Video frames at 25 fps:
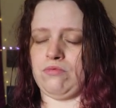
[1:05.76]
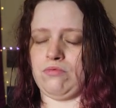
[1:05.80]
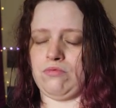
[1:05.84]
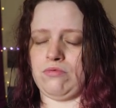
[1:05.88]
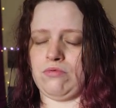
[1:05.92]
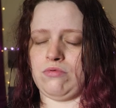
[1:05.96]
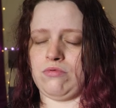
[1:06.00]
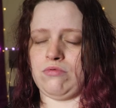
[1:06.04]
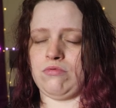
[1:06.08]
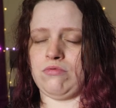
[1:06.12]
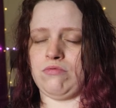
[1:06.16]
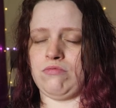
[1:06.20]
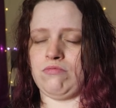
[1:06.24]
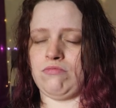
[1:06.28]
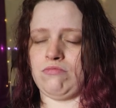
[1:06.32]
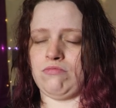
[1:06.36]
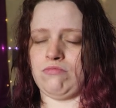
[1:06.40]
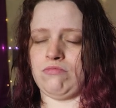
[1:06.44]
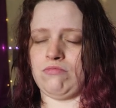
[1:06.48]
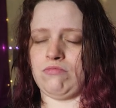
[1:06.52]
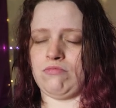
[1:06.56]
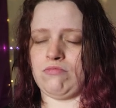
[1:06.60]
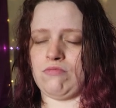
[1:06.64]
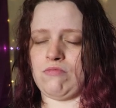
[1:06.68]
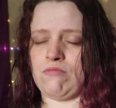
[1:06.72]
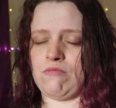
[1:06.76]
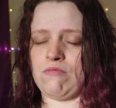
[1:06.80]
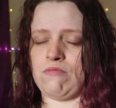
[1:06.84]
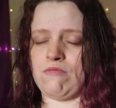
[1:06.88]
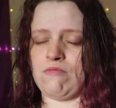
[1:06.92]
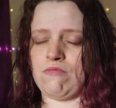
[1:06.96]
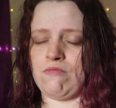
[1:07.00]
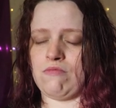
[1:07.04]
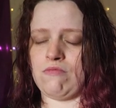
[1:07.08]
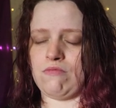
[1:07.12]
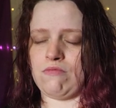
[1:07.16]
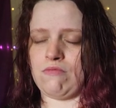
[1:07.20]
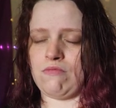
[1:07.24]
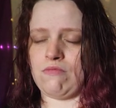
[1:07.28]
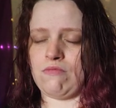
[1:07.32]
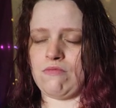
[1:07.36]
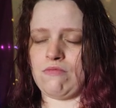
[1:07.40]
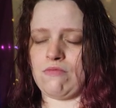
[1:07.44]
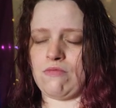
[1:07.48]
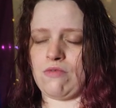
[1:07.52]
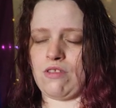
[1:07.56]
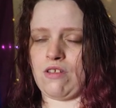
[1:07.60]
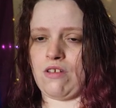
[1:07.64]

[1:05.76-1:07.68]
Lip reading: (no one is talking)